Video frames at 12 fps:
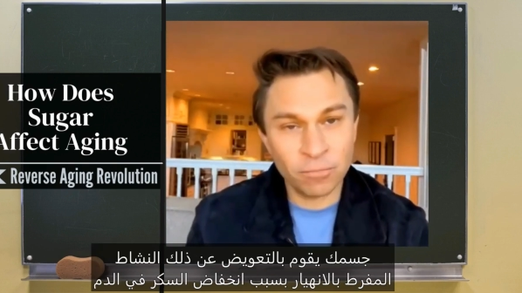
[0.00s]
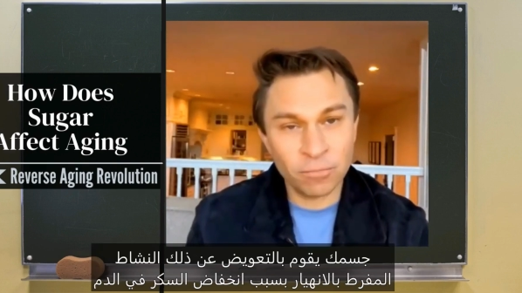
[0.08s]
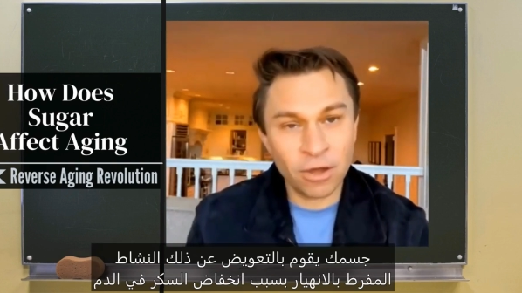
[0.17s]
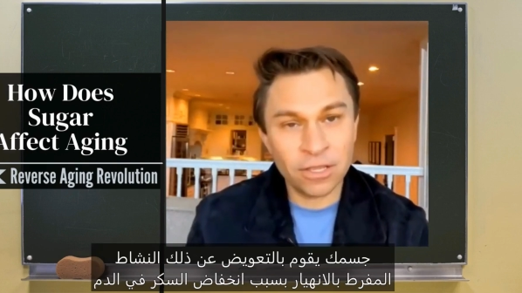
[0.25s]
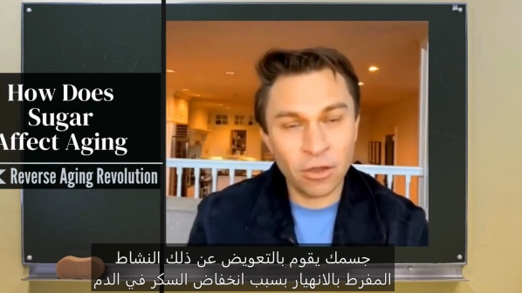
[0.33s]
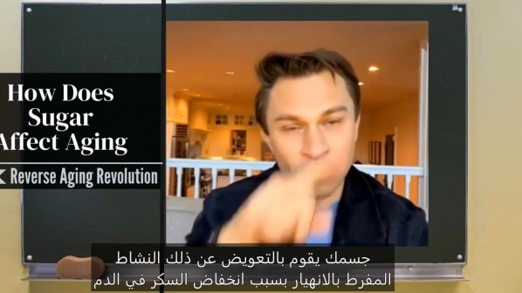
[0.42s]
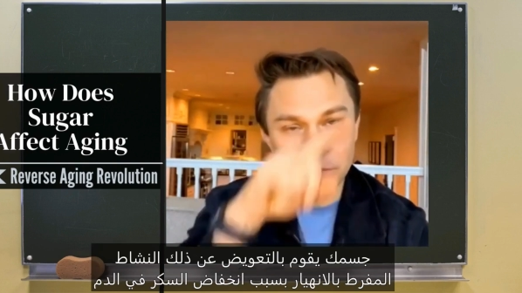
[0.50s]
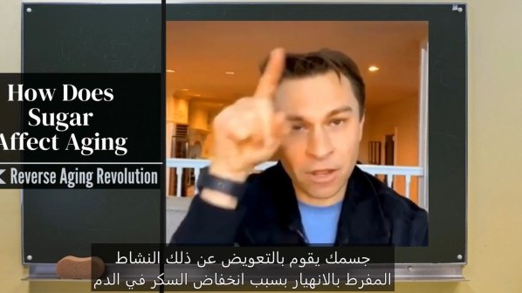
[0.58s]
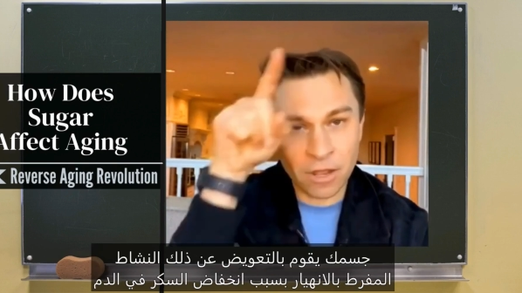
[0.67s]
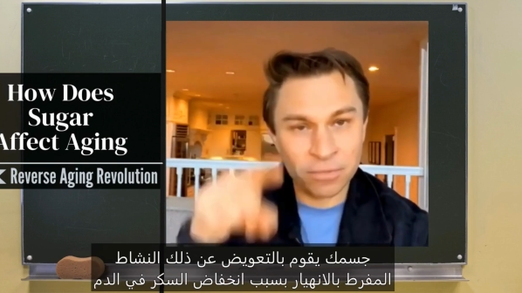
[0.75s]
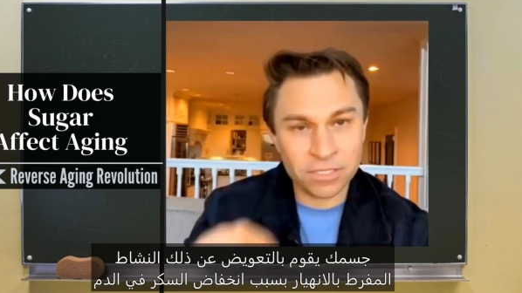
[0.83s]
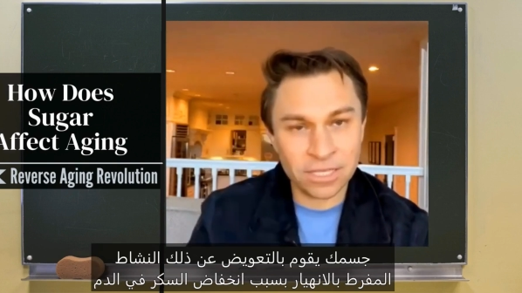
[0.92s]
Your body
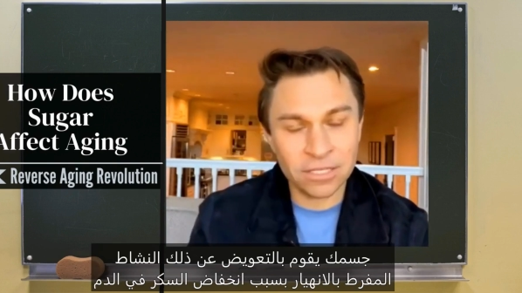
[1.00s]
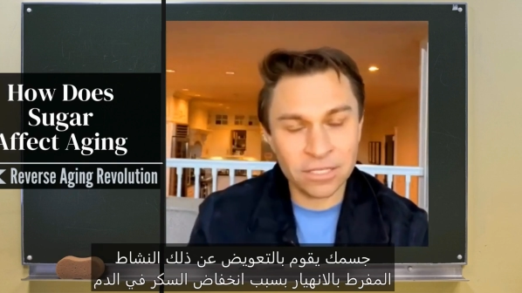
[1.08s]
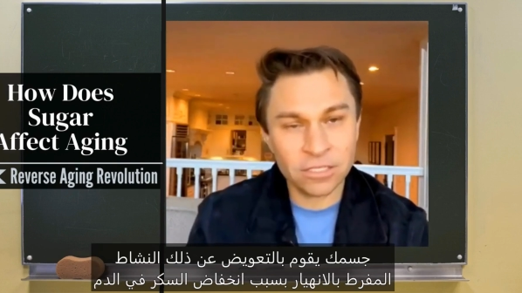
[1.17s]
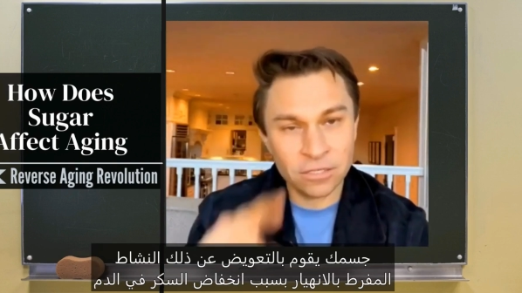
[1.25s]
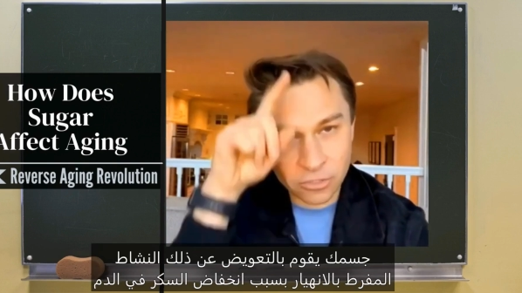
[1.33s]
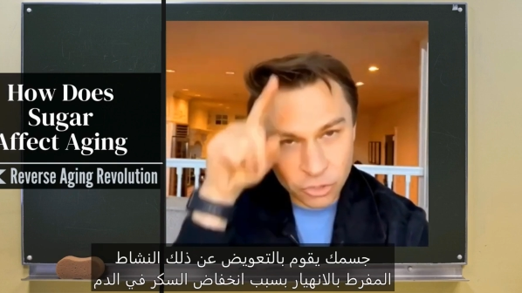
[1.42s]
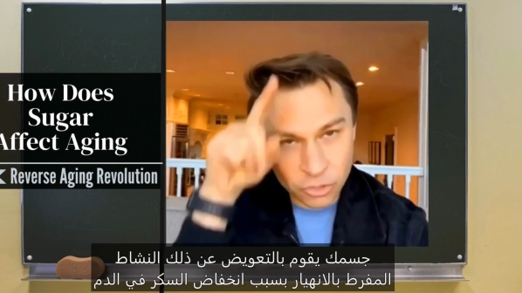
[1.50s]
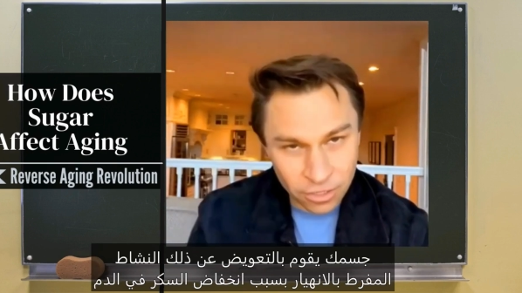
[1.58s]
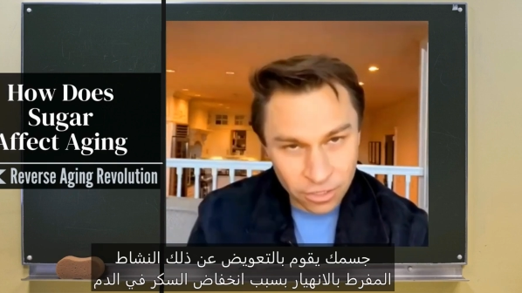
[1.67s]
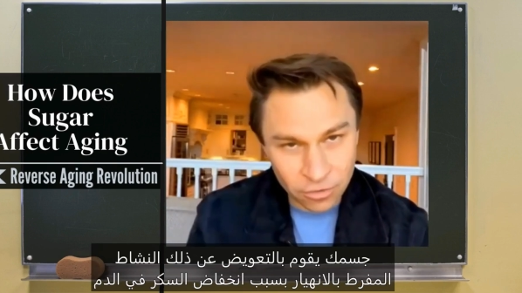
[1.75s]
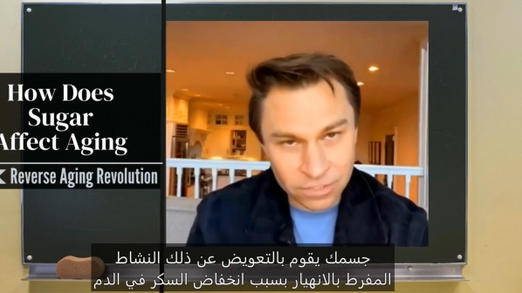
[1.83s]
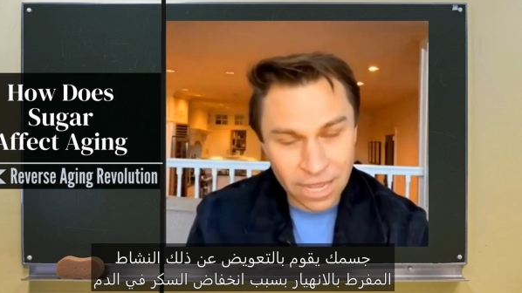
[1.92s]
overcompensates and your
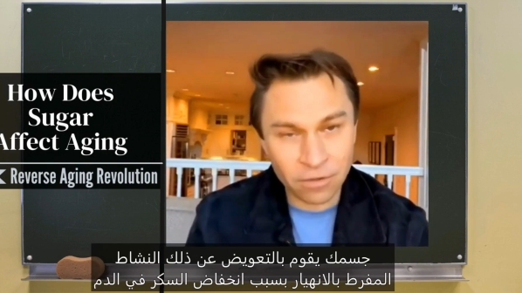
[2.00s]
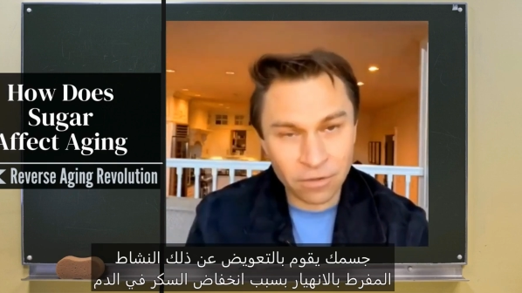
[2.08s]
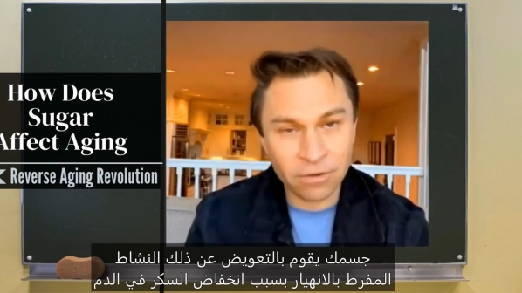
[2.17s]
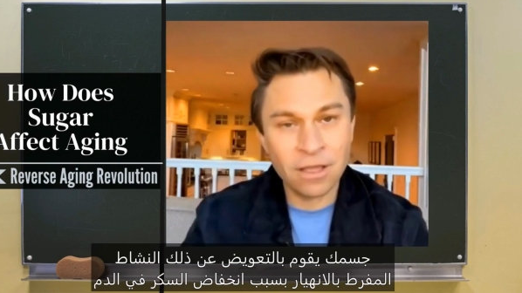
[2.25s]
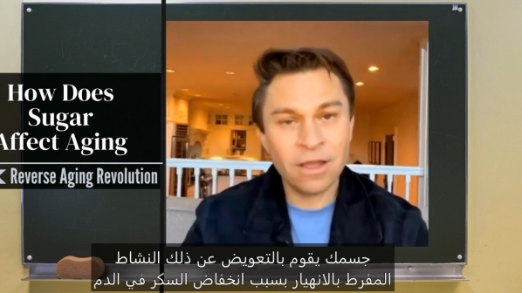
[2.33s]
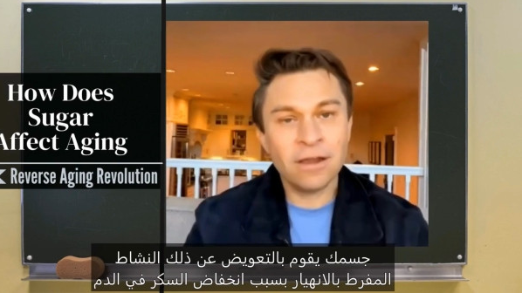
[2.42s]
sugar goes down.